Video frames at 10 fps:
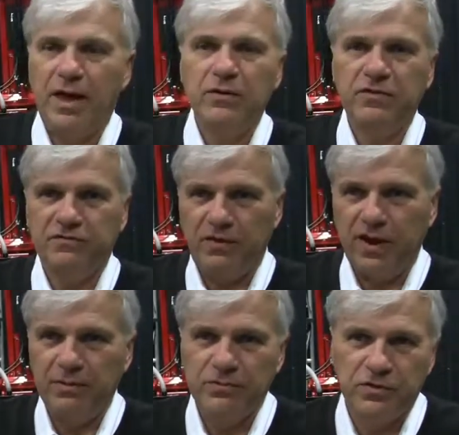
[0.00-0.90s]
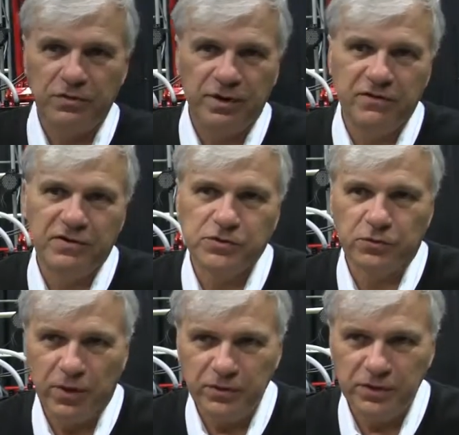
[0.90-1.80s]
out of the frame to the
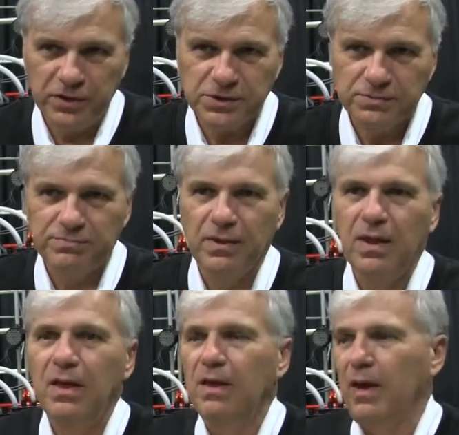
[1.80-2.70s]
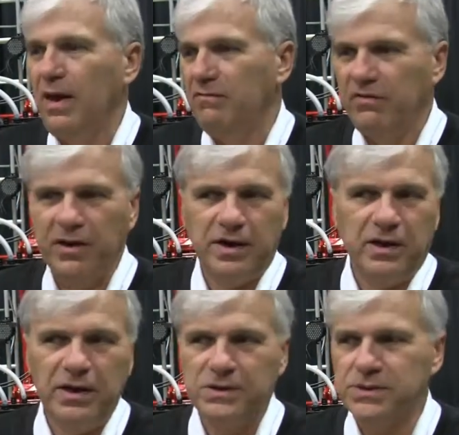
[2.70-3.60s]
individual row units, and very
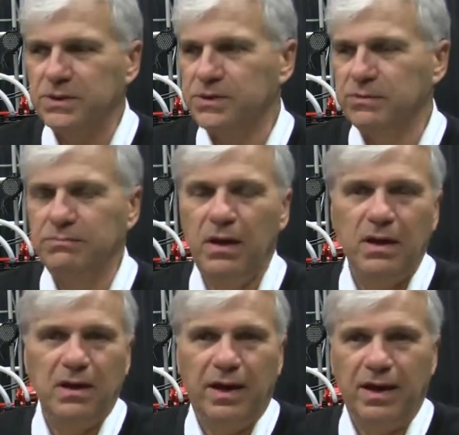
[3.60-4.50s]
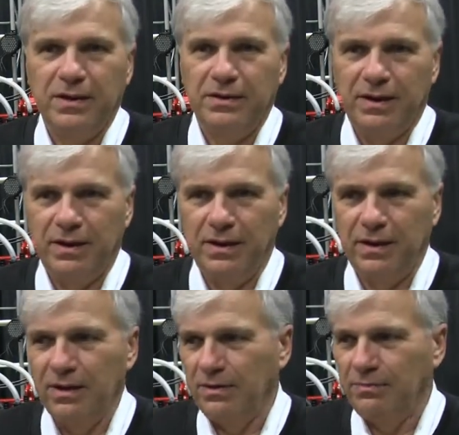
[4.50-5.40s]
clean system, and
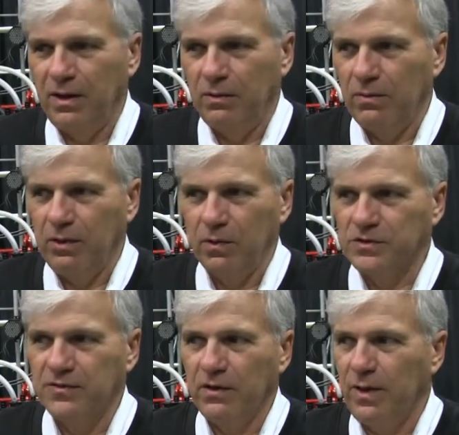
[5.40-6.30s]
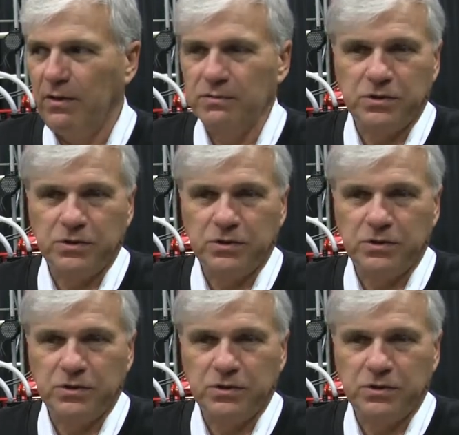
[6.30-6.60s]
it works very well.